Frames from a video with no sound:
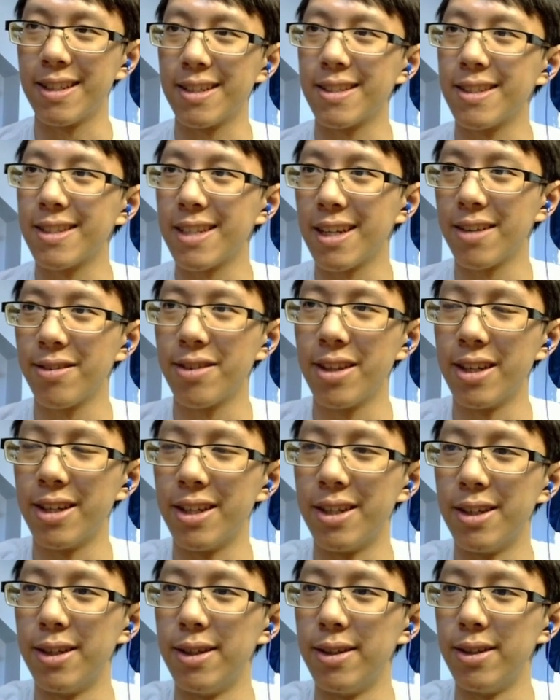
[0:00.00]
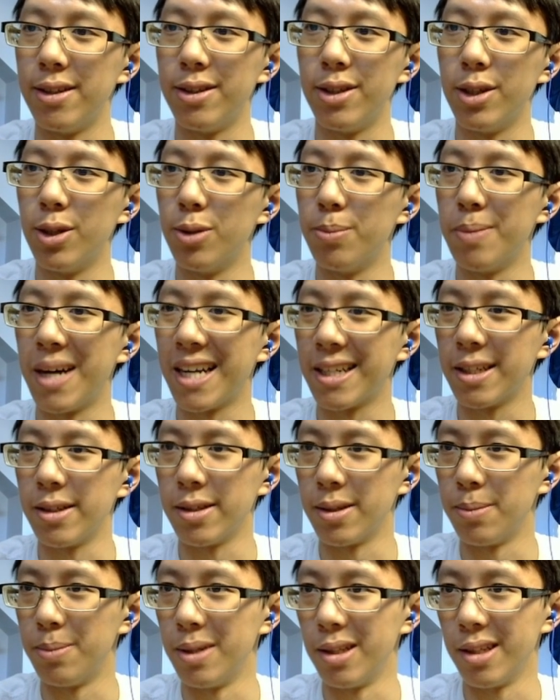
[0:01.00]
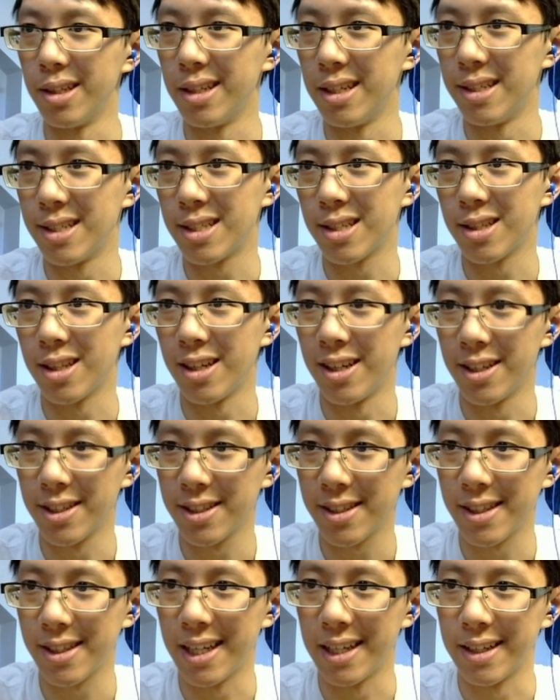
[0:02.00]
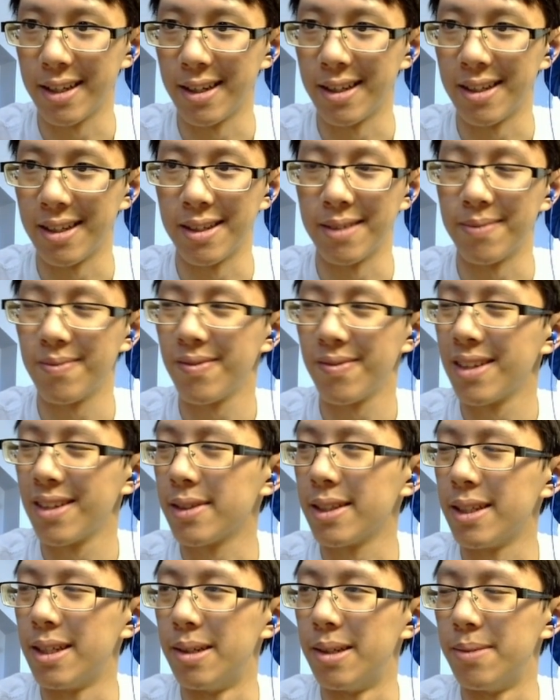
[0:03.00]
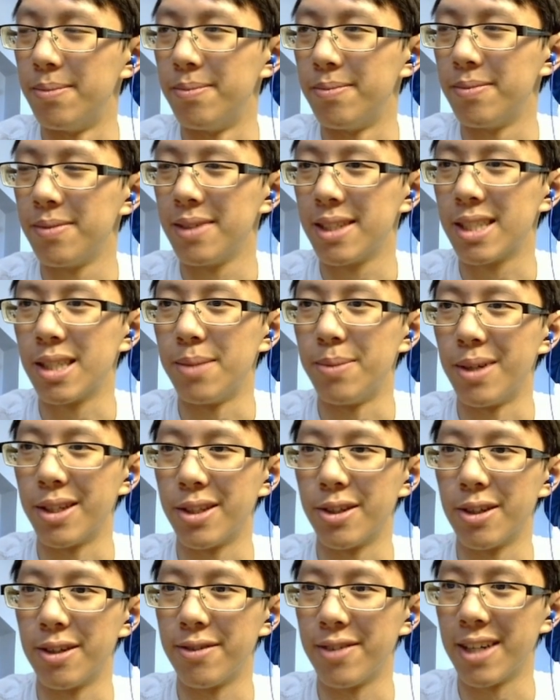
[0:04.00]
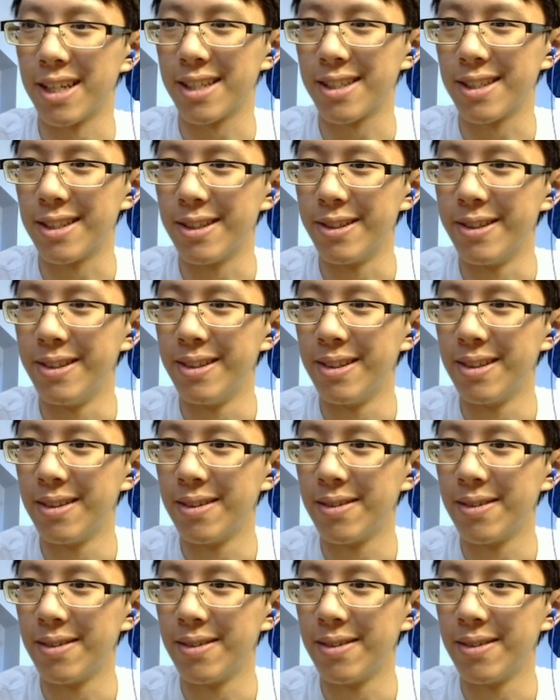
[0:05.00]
doesn't have the no mana abilities clause that some other effects do.